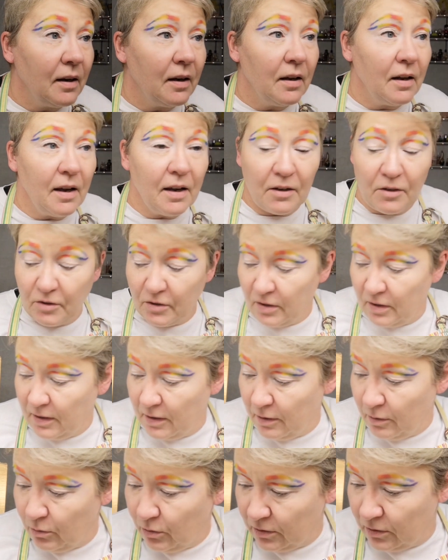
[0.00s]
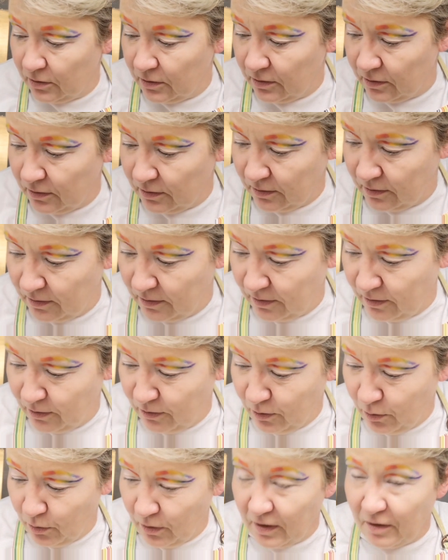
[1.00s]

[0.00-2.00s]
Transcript: I actually thought, you know,